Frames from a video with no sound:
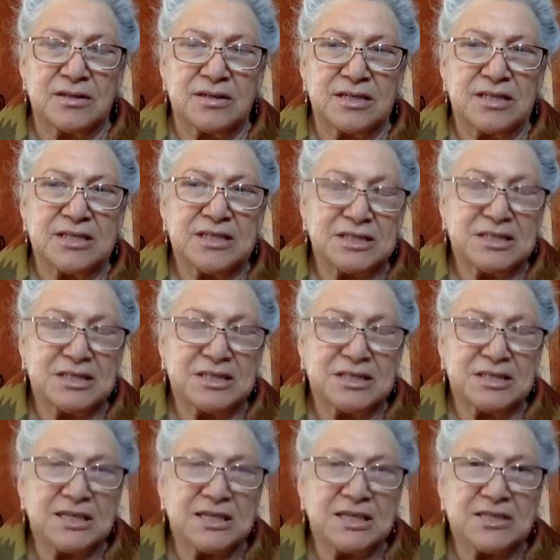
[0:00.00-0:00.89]
in
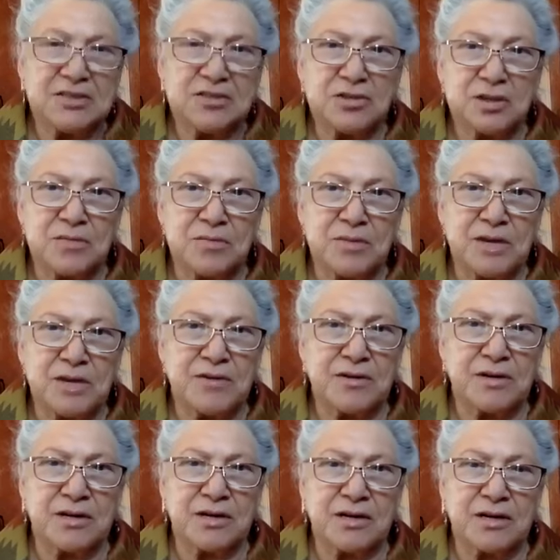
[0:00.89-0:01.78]
Central
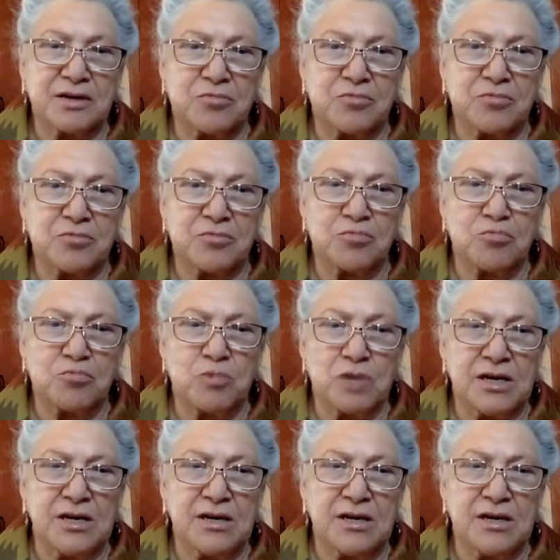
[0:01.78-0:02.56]
America, we